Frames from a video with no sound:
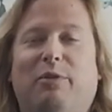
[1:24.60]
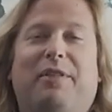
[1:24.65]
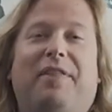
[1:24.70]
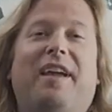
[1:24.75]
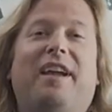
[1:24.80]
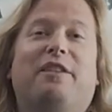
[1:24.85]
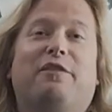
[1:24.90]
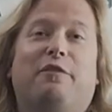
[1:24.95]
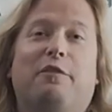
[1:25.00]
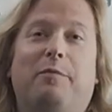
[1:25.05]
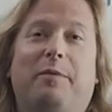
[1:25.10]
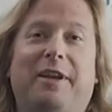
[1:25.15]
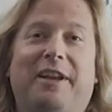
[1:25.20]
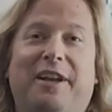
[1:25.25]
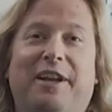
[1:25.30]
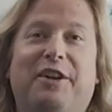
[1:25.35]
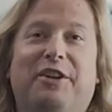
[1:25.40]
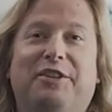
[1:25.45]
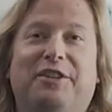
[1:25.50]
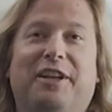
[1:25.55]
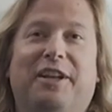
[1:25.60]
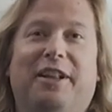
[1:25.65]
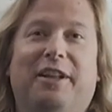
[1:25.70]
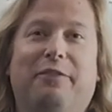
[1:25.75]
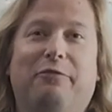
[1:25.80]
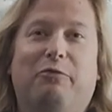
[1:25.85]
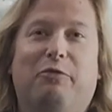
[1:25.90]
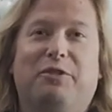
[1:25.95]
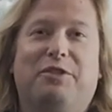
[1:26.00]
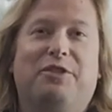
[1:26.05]
Well, thanks for being here,
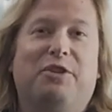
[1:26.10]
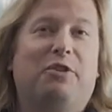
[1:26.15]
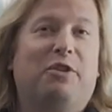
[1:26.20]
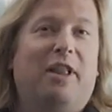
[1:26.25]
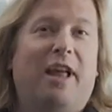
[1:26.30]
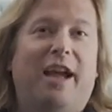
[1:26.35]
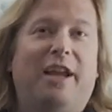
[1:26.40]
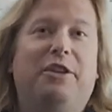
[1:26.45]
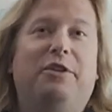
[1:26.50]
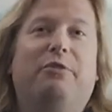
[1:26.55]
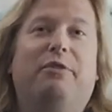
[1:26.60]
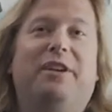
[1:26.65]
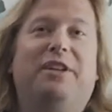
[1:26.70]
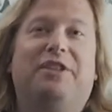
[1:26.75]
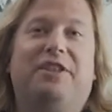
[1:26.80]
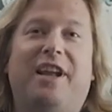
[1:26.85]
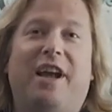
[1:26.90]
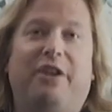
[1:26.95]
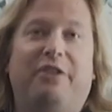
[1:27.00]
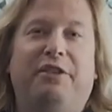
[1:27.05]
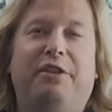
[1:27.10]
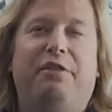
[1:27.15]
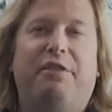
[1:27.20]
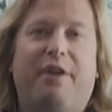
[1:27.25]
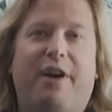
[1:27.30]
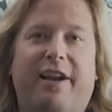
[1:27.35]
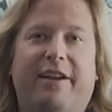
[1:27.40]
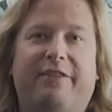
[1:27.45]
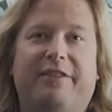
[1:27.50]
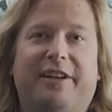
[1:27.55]
Dylan. We're so glad you reached out and you
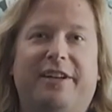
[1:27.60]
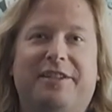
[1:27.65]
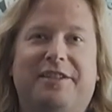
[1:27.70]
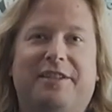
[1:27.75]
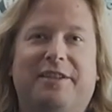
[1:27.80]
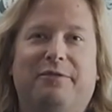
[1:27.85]
thought of us,